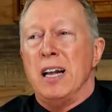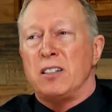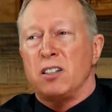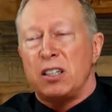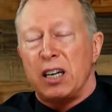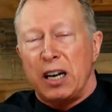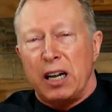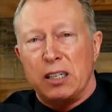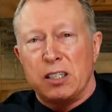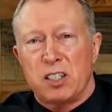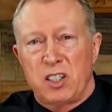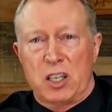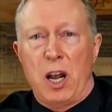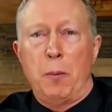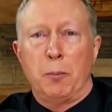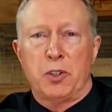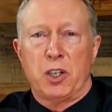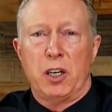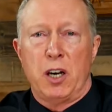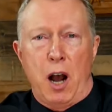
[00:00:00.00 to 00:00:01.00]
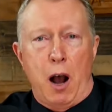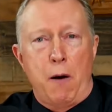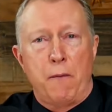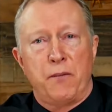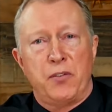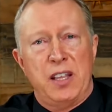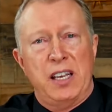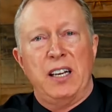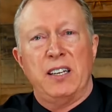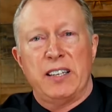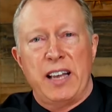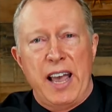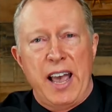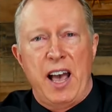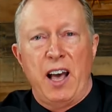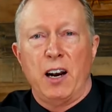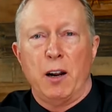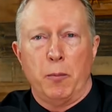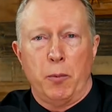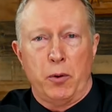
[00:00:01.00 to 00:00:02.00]
It's the consumption of these
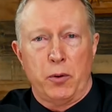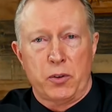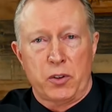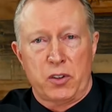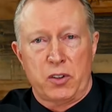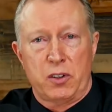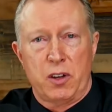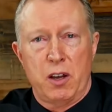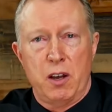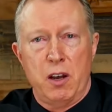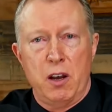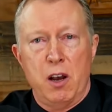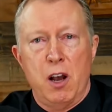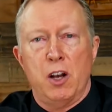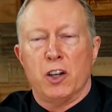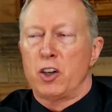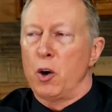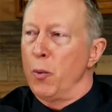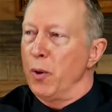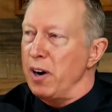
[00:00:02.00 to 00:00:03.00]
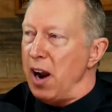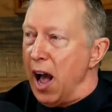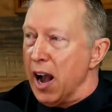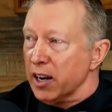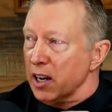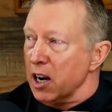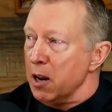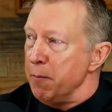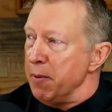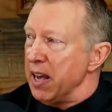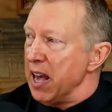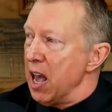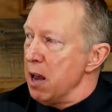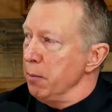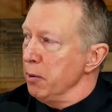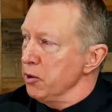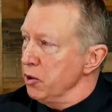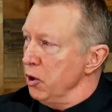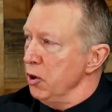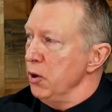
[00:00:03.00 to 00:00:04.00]
animals. So we're not going to be
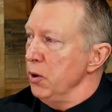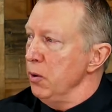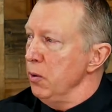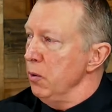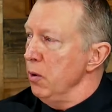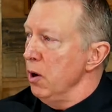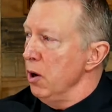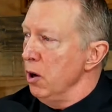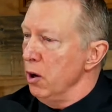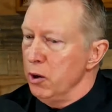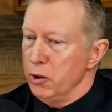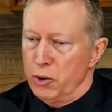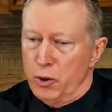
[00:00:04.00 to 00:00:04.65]
able to